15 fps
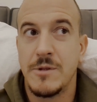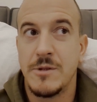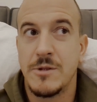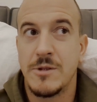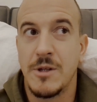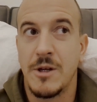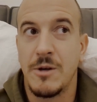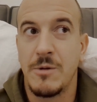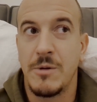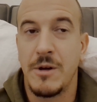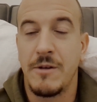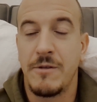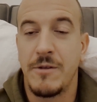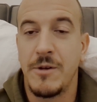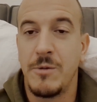So
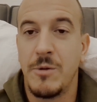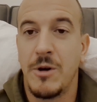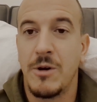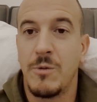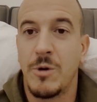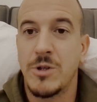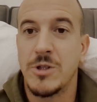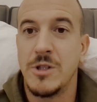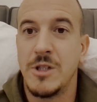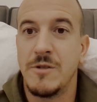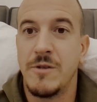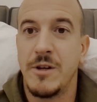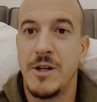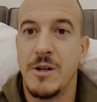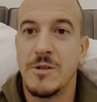if you are watching these
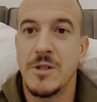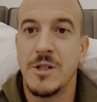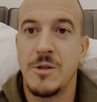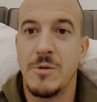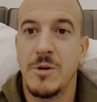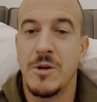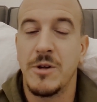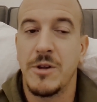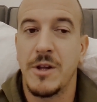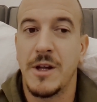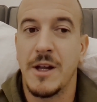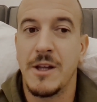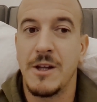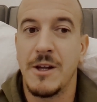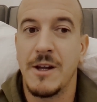videos and you are
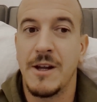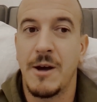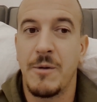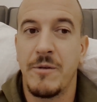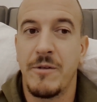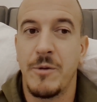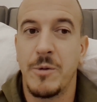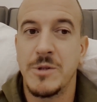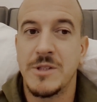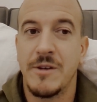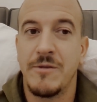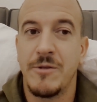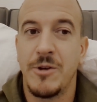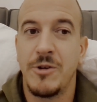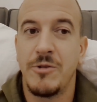thinking you can get one for
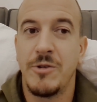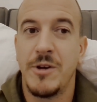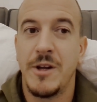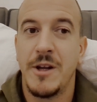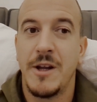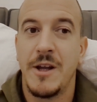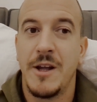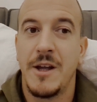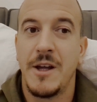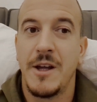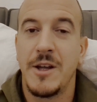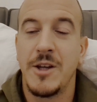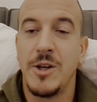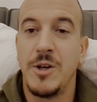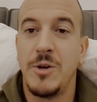1,700,
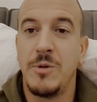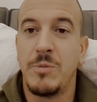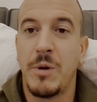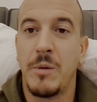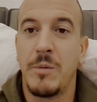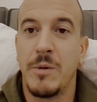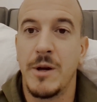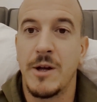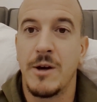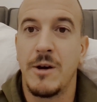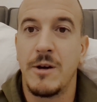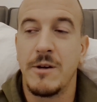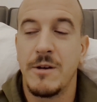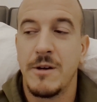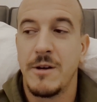you probably can't.